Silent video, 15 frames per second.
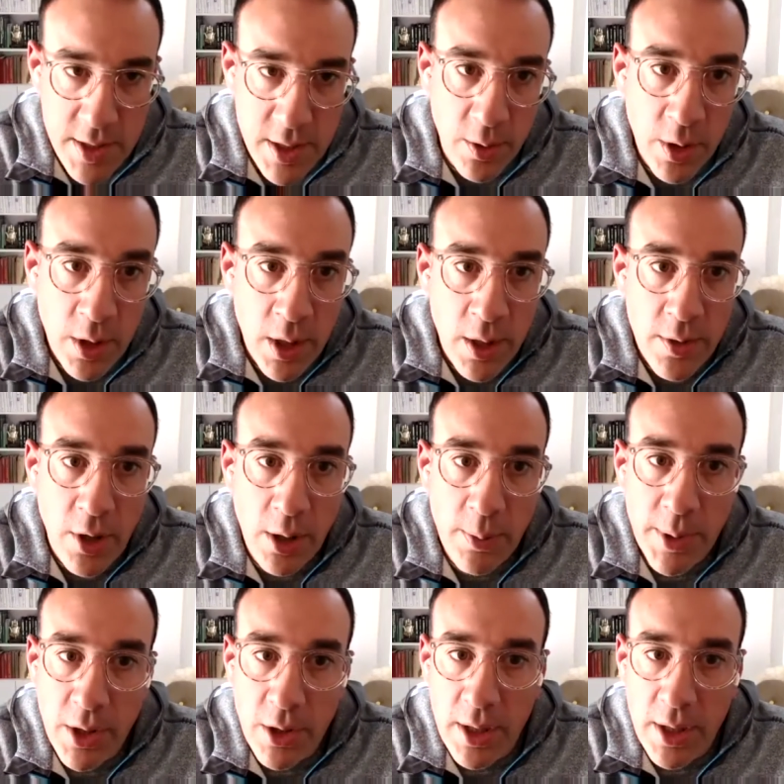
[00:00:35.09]
So thought it'd
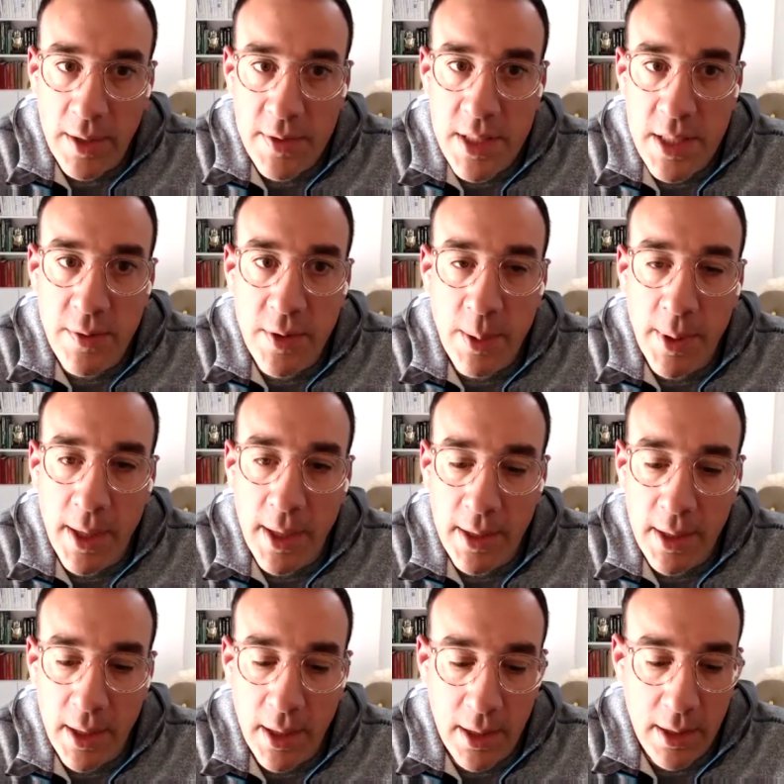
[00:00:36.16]
be good to have Steve come
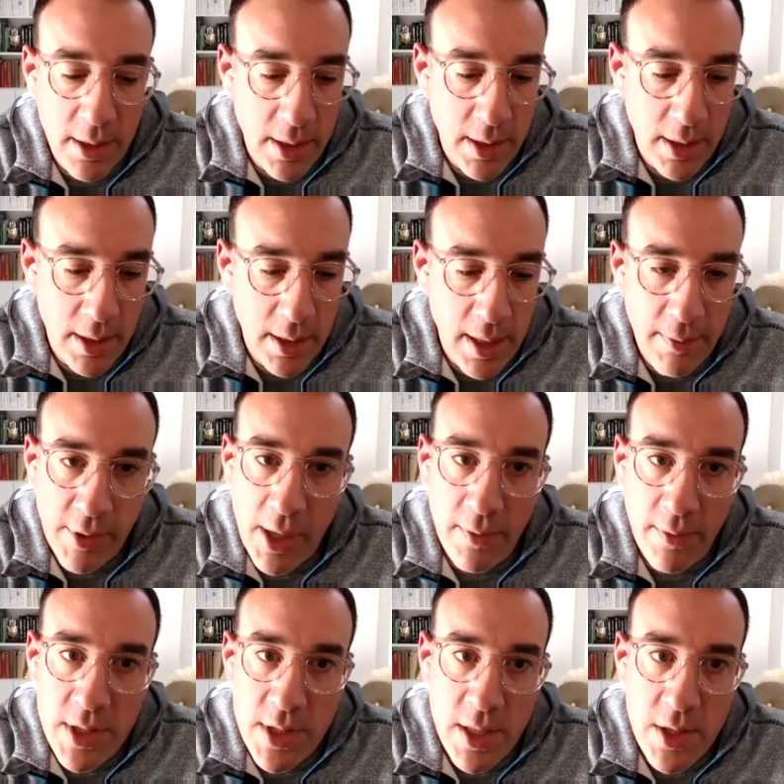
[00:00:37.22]
on and uh, have a
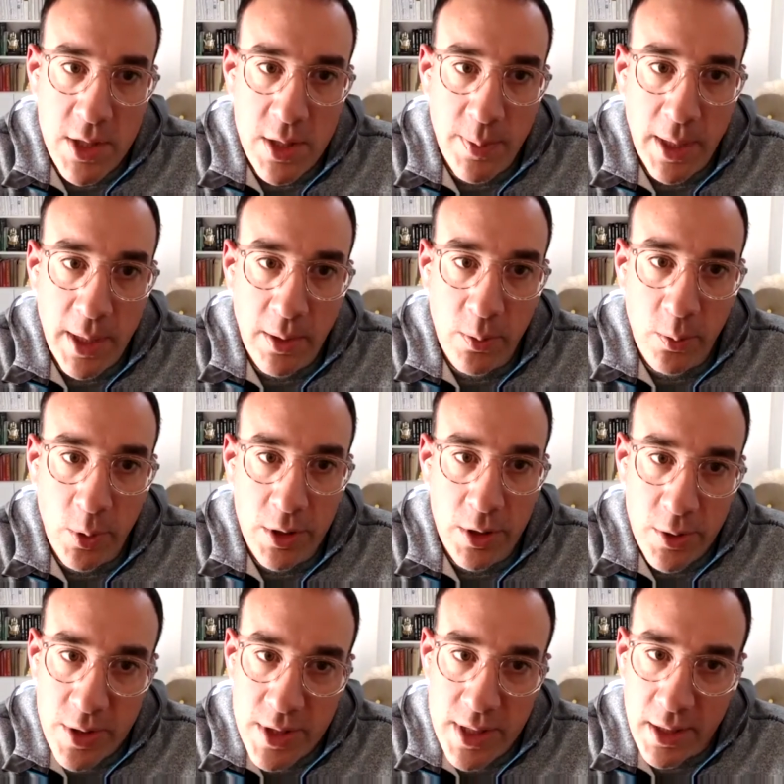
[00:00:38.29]
conversation about what
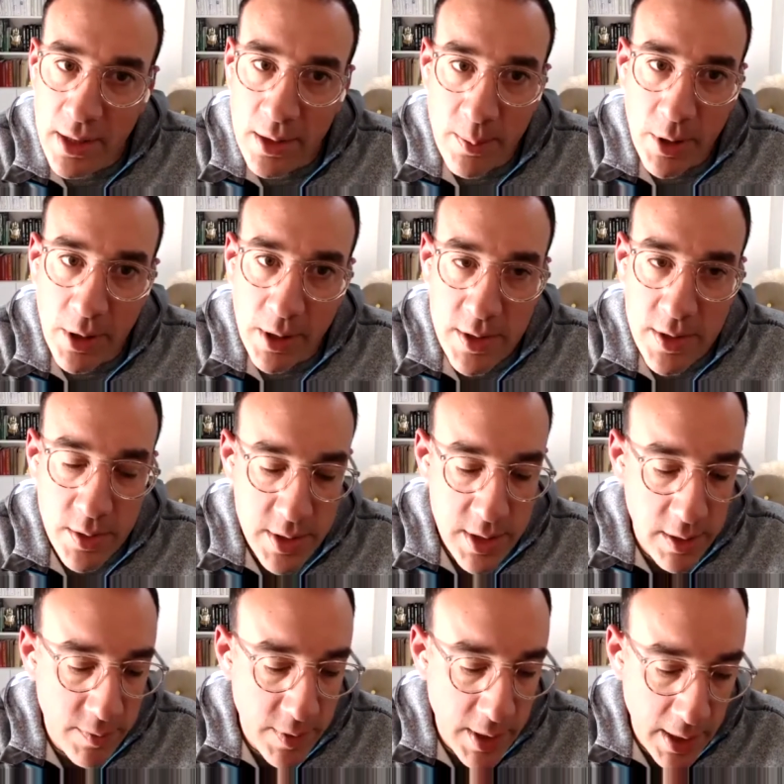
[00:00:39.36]
you're seeing in the market. So
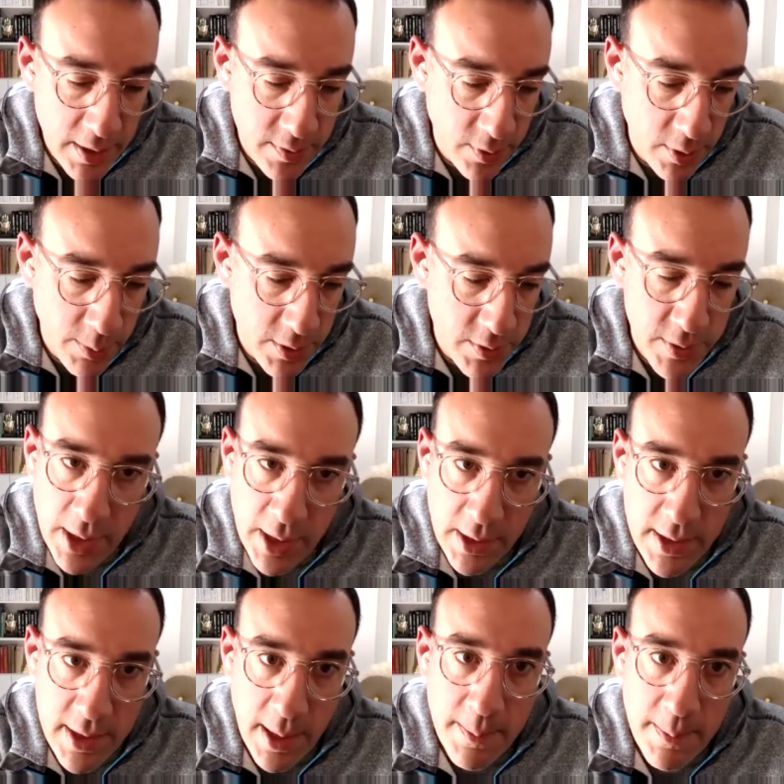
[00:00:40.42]
Steve, thanks very much for taking
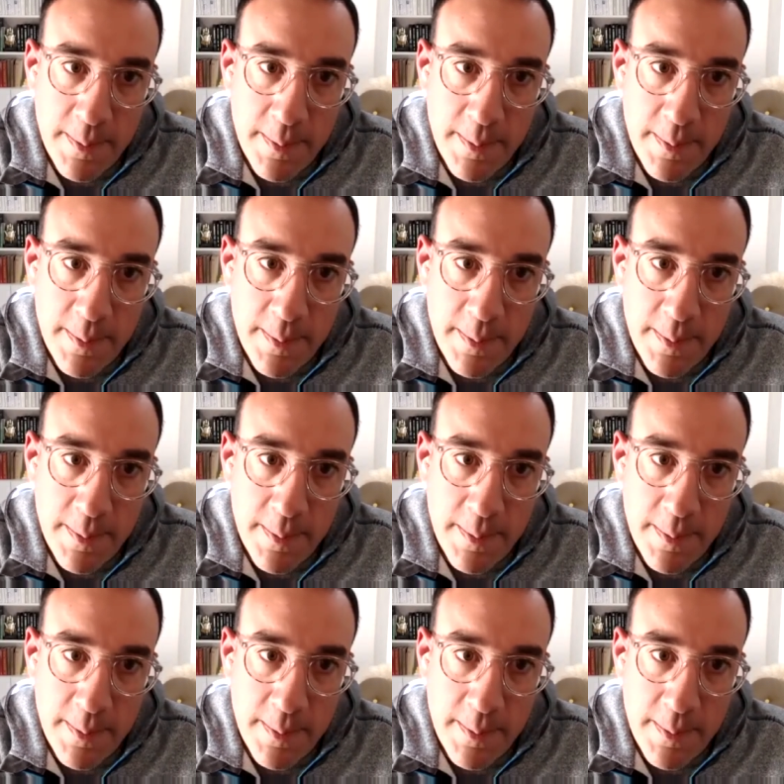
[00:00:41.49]
the time.